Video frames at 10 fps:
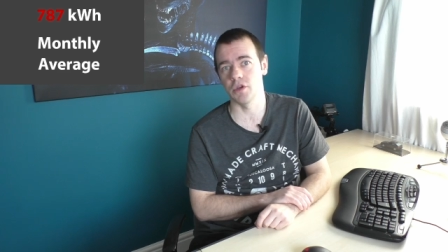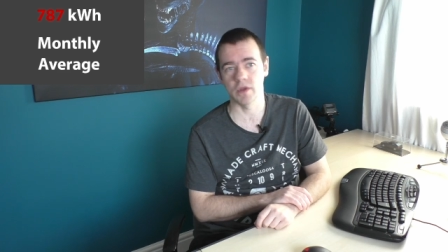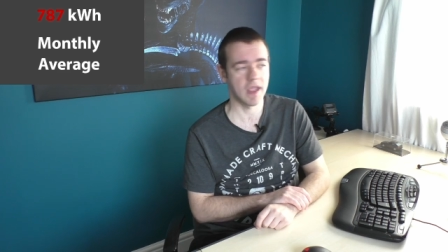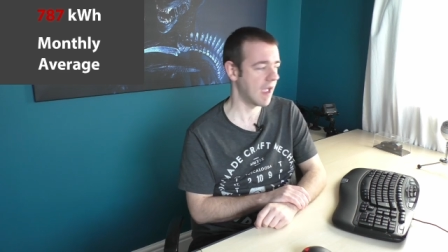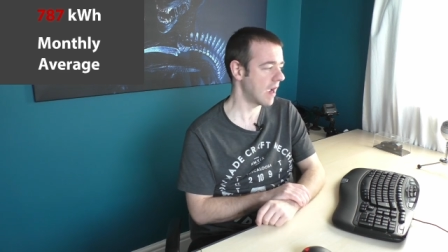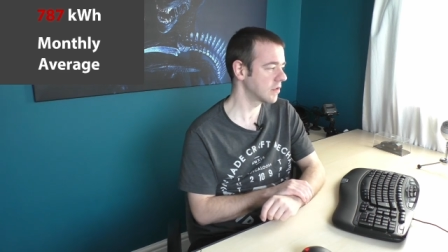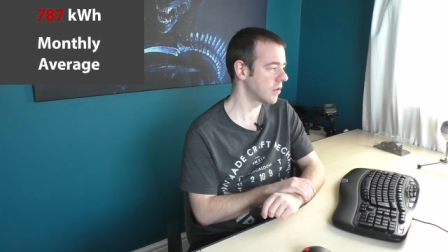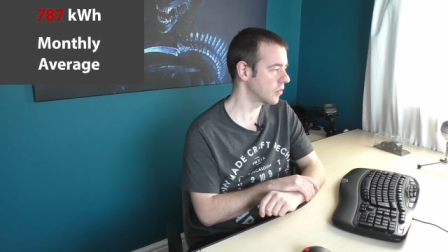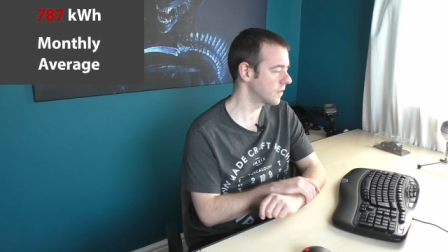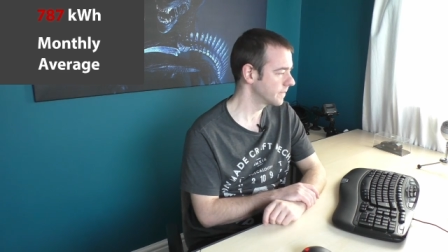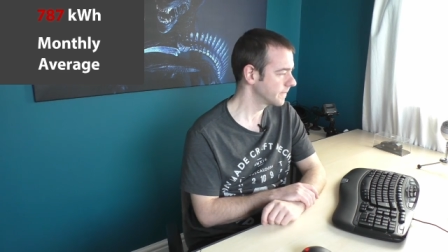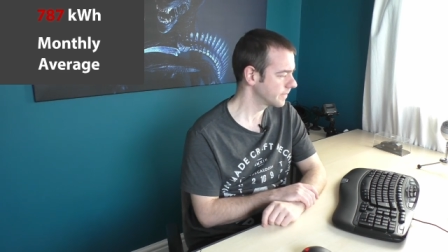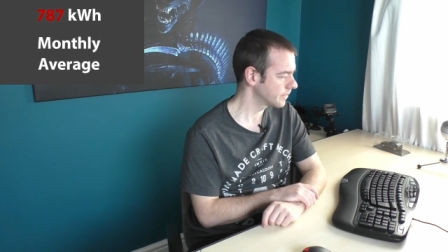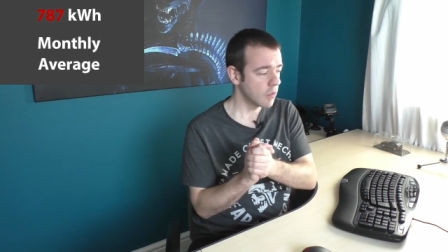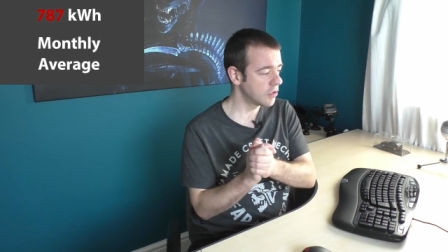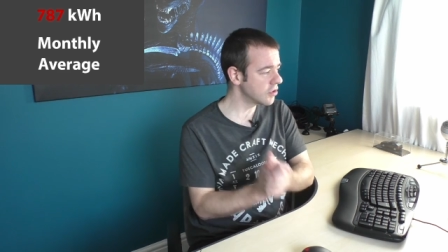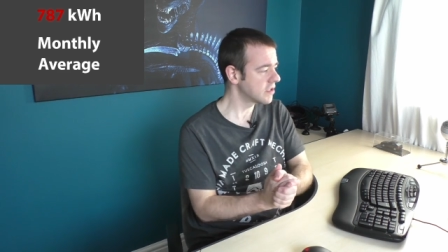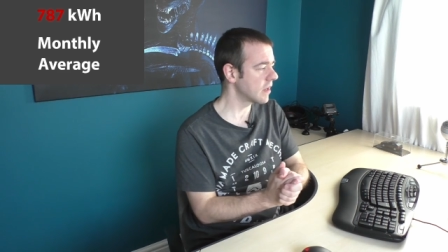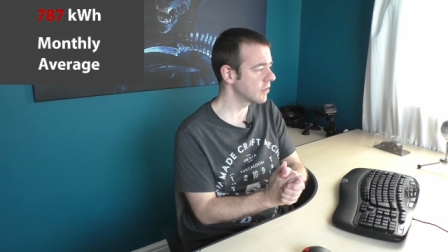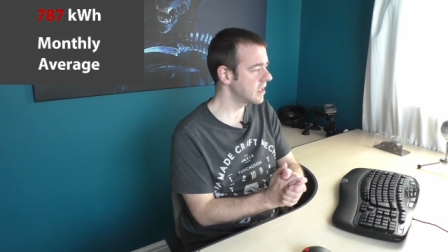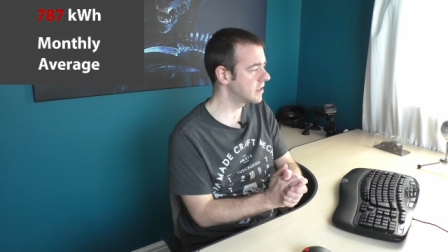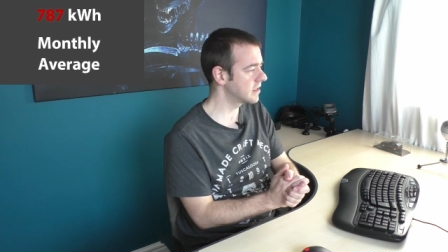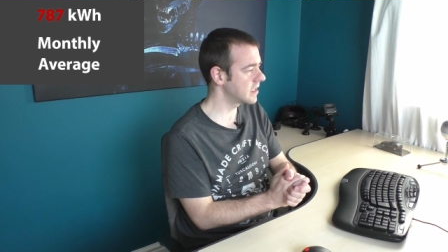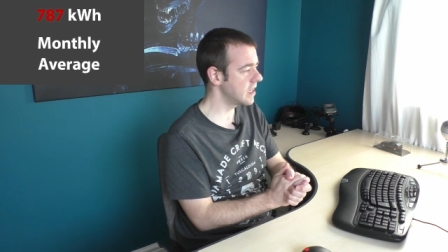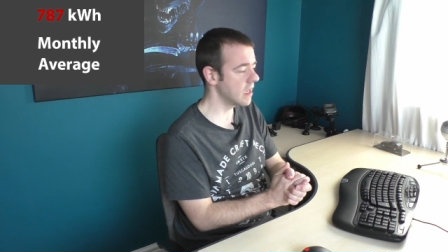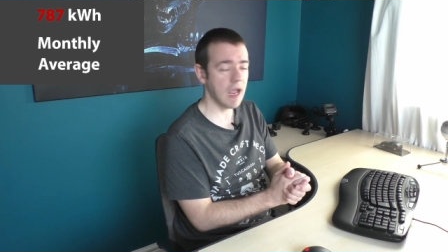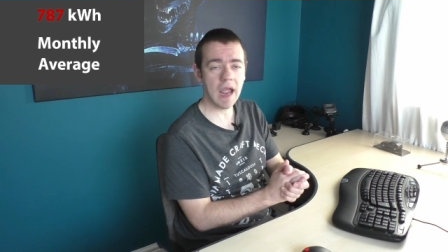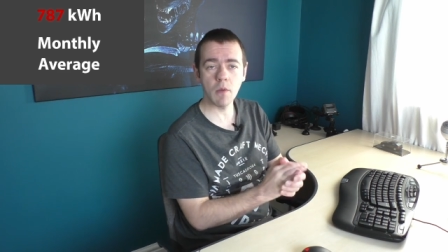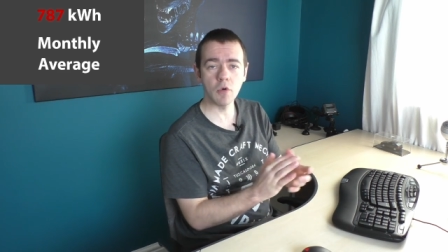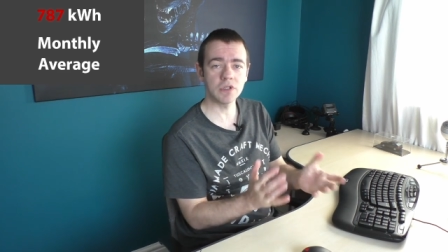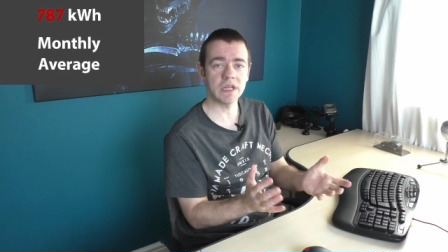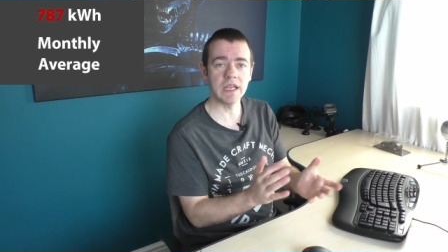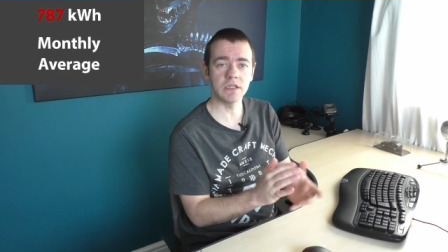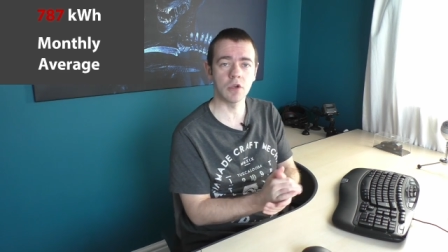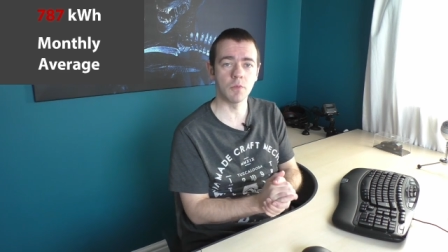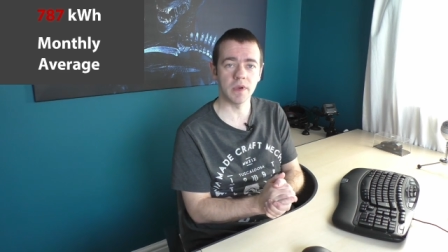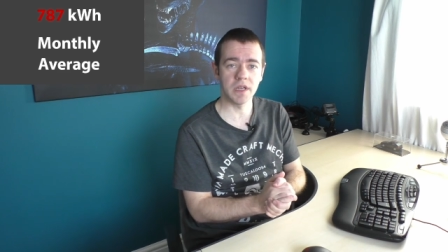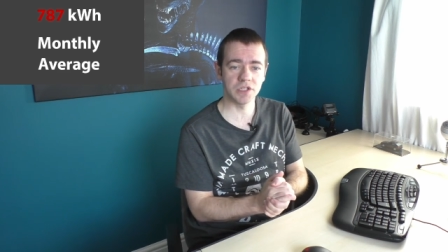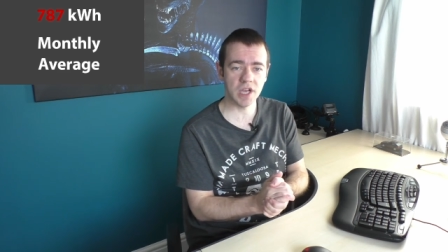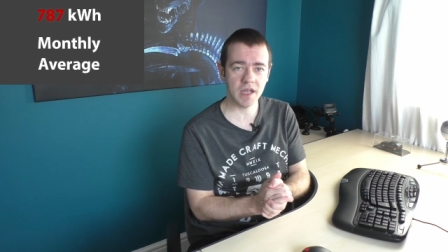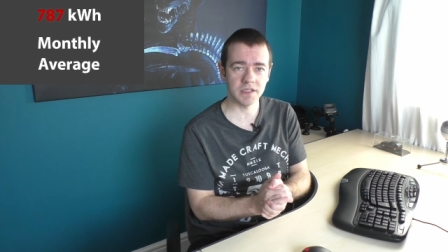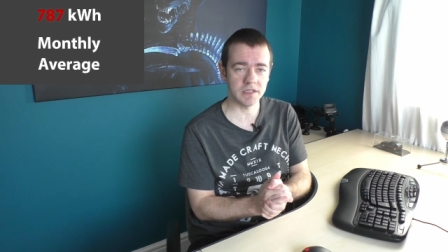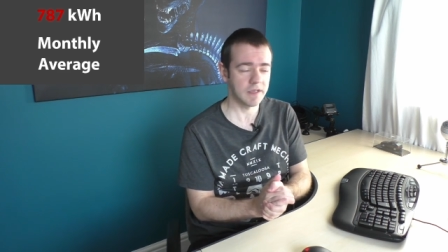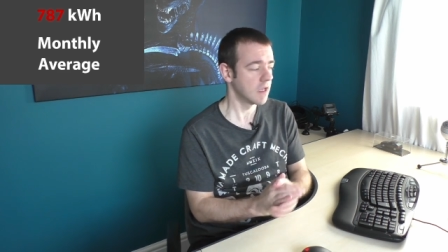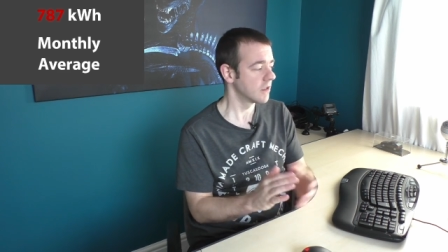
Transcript: UK household. We just now need to see how much each company charges.